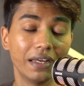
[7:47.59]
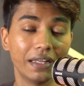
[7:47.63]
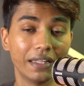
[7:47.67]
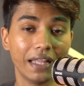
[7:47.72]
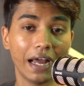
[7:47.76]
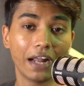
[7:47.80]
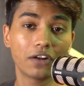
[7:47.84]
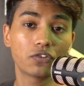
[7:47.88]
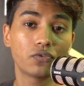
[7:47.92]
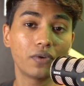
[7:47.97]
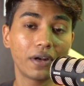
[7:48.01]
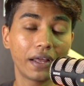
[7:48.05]

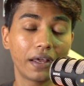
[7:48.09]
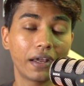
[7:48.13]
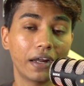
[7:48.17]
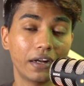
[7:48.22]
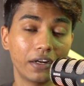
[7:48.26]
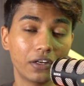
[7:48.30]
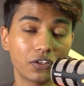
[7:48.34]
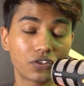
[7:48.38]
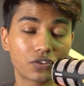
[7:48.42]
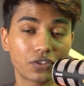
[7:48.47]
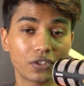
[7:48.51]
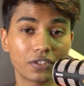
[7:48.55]
That's when I
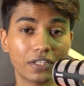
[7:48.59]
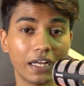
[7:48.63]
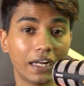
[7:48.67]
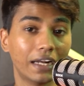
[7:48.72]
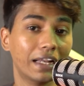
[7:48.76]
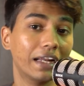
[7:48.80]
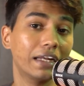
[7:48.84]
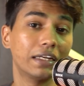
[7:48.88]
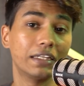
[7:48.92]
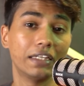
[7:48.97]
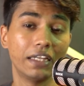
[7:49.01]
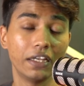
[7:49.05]
understood that
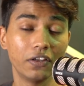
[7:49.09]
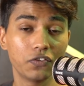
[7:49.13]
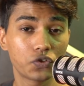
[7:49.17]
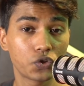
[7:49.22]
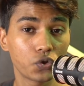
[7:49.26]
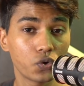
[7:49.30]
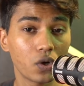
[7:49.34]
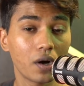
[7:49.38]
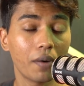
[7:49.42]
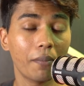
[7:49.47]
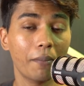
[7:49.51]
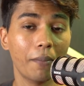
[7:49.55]
it gives
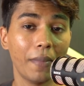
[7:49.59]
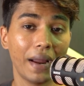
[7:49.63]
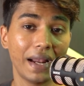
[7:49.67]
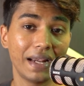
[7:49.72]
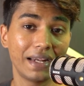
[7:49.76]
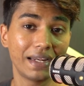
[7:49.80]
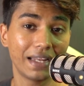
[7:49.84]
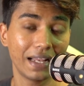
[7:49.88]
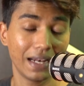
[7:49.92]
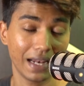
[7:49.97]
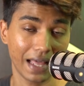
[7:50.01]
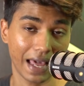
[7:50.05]
you a
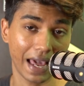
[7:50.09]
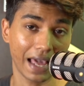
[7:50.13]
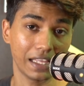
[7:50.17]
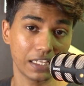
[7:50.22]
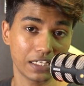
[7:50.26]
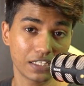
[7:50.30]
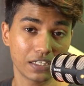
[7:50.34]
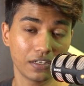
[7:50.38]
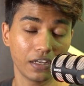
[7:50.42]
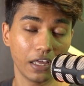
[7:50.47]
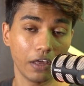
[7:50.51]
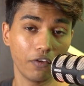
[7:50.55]
mental
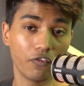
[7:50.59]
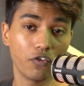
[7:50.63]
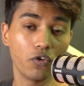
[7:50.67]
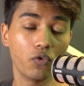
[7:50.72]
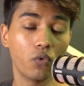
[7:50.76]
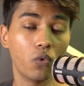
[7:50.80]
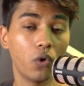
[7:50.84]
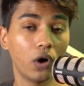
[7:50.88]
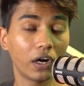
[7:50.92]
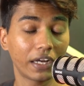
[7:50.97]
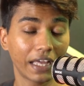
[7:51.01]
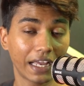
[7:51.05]
edge if you
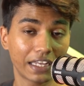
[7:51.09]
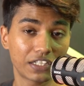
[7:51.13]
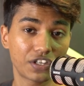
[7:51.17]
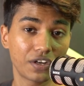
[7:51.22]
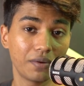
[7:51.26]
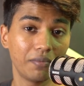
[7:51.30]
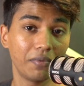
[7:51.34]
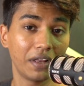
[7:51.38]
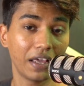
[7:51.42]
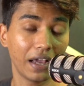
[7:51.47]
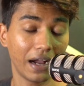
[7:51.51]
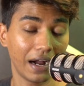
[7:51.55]
work
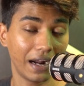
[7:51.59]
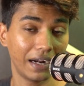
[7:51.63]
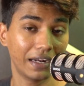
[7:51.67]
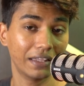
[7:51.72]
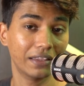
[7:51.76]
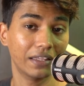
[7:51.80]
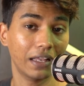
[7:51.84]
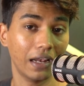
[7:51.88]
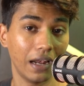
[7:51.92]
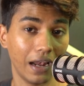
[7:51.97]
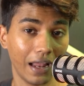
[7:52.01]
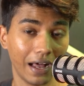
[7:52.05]
extremely hard
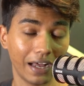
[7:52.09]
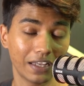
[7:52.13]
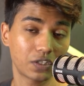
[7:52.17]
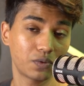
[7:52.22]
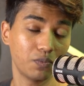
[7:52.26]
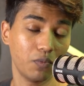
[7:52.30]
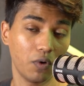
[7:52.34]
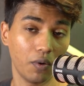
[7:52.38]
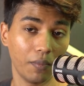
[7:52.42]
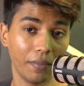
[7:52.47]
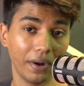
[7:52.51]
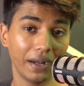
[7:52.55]
in the
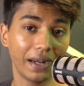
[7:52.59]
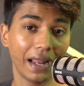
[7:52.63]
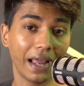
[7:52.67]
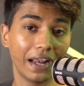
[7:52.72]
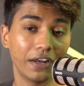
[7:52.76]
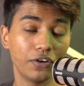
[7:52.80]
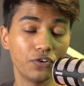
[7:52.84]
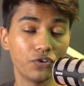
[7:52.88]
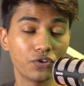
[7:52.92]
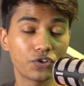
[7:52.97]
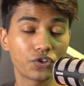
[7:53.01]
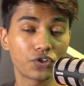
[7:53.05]
last moment
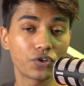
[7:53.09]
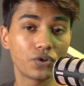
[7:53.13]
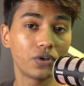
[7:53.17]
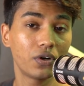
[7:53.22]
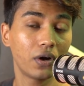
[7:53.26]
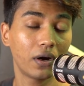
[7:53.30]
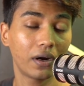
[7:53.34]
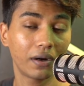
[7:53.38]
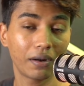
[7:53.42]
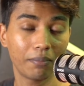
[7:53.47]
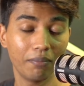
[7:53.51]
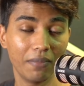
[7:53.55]
and you should
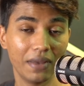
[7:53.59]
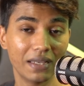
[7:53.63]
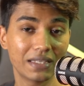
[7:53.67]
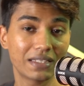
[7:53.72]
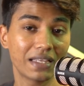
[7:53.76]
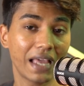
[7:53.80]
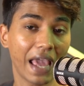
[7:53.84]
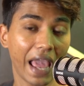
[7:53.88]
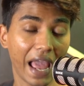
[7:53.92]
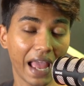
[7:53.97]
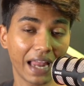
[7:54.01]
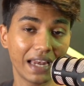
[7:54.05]
not
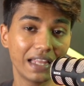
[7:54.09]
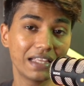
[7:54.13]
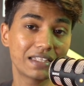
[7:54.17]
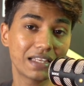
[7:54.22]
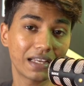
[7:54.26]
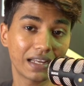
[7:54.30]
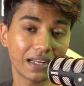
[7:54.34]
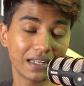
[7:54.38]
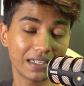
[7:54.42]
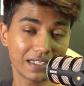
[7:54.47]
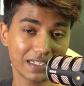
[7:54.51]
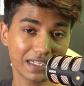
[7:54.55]
miss any
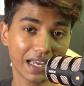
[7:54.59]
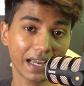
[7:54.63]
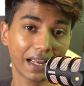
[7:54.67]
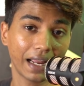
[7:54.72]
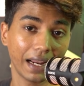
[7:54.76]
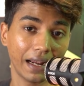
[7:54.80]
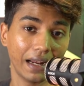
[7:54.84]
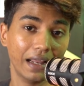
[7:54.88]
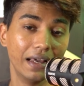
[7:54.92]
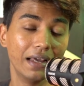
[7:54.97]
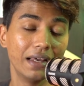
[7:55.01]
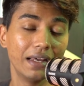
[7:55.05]
single
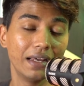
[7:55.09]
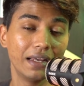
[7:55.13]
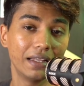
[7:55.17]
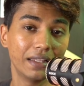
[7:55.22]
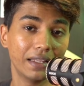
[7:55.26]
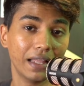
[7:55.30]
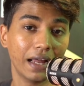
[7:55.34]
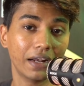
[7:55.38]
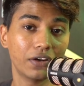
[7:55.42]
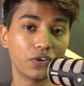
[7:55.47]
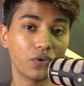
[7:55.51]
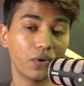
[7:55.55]
second
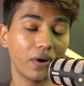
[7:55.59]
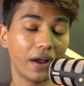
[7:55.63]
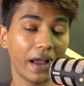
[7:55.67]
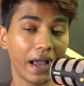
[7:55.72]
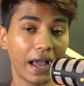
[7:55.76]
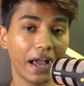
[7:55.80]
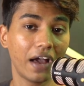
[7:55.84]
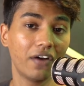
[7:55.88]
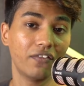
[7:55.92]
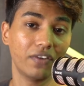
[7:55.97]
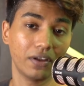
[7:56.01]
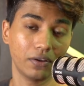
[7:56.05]
that you are
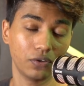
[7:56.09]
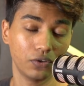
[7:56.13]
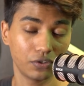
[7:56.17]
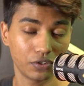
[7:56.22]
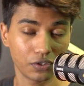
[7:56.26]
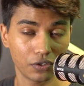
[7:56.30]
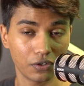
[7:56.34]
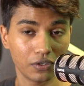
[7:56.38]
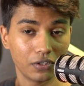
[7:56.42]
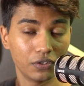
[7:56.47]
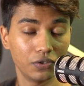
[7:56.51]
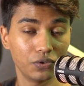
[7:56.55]
having. You
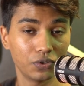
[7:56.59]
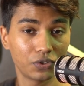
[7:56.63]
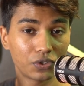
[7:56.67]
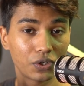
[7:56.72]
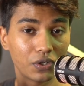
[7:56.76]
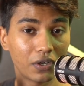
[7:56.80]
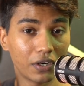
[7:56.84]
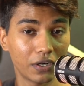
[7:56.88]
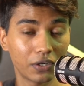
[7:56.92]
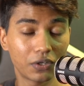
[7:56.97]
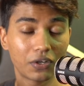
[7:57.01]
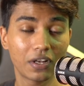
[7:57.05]
should, you
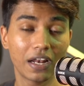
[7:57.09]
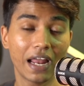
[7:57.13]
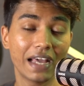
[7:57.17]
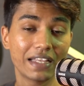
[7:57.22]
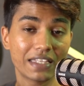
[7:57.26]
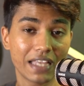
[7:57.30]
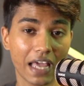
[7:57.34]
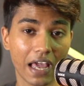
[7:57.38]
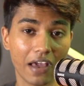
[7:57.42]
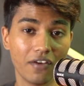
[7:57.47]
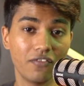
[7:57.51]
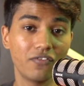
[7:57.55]
should
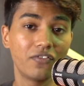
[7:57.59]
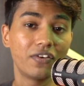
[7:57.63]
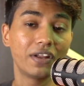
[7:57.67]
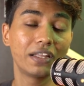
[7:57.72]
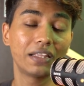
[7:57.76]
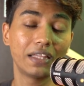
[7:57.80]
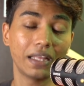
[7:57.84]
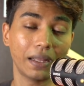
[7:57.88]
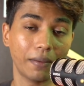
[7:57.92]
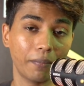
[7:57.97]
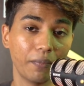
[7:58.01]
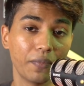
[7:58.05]
utilize
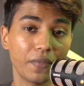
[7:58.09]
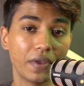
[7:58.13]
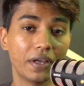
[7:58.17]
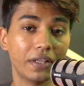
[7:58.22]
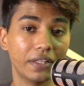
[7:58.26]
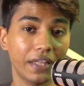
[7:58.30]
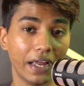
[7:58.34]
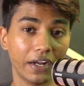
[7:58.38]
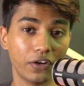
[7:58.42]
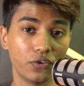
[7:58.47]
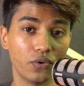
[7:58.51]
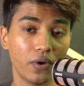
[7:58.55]
everything
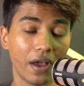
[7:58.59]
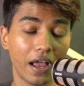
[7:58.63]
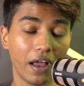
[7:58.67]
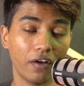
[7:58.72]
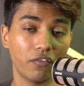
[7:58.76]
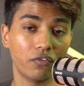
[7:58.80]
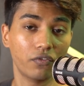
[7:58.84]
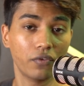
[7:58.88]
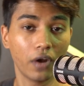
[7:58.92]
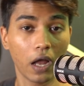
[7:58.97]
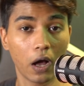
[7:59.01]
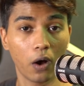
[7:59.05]
that you
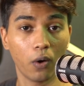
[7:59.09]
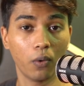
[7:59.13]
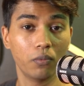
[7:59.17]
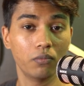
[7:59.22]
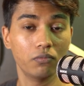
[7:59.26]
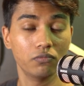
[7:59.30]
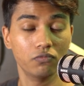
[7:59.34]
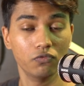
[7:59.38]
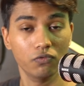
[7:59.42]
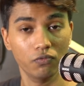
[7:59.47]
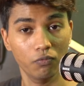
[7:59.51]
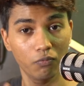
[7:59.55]
have. Now,
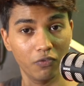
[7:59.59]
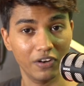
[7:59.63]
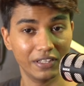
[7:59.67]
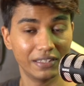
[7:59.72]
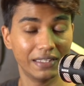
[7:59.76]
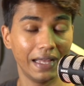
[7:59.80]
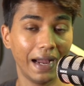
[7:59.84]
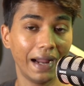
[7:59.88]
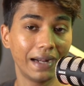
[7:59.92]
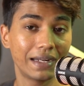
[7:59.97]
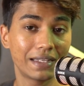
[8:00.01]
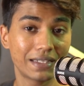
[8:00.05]
with
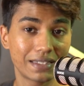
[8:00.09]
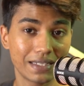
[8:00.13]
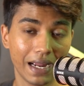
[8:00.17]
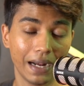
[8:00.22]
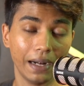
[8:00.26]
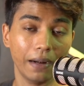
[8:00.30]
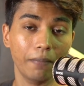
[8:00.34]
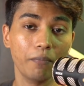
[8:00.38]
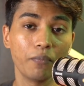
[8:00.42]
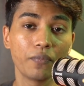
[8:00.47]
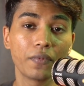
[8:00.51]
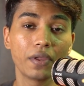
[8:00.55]
that
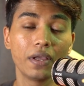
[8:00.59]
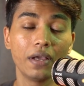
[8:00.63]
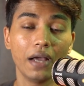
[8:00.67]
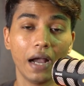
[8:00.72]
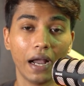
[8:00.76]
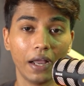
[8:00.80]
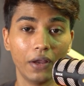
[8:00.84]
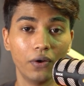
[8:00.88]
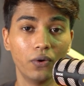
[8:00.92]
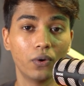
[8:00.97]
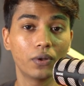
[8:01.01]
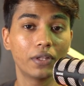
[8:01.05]
said
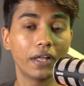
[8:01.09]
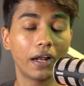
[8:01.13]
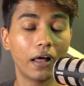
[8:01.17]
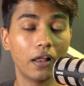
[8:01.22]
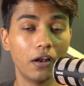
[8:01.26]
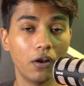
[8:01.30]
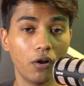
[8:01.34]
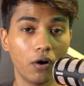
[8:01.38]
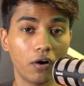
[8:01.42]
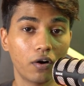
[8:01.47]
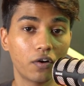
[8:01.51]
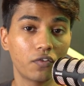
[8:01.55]
i know that a
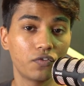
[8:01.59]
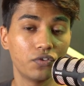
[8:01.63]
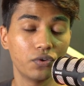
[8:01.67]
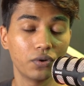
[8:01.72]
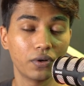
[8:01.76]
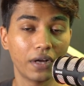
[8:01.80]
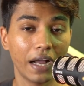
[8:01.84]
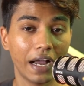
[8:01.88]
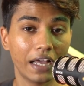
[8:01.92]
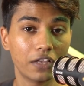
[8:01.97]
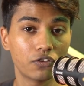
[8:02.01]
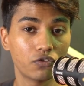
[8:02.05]
lot of you
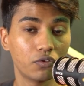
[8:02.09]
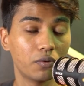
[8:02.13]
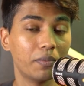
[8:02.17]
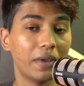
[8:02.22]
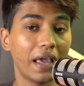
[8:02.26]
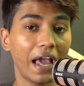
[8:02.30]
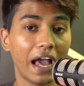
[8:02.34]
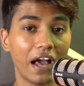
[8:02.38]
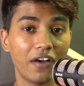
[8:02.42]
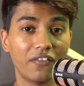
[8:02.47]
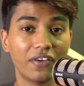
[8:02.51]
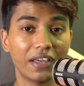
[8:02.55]
guys would
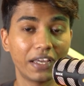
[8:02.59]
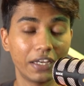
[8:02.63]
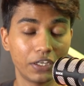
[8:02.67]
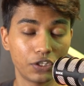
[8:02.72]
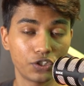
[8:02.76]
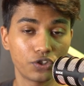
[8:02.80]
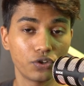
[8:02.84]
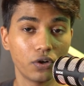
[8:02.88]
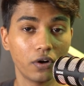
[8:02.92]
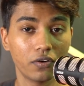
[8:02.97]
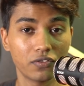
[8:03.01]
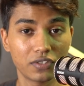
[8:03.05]
be having
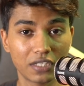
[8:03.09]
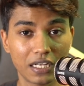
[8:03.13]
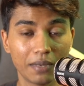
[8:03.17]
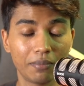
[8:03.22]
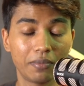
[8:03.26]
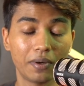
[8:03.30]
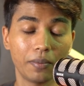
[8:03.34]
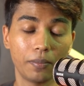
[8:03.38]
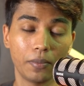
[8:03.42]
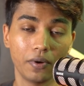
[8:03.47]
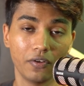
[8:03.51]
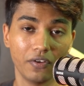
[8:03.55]
issue of
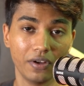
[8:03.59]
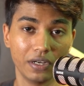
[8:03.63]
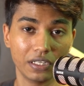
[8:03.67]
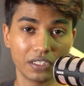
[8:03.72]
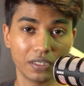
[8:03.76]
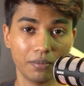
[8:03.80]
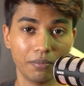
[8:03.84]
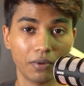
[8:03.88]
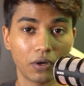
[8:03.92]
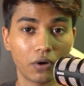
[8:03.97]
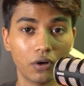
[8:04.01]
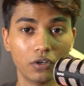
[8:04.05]
sleep
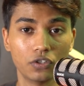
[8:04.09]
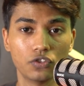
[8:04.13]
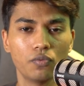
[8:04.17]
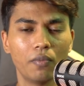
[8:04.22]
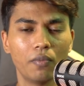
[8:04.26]
deprivation because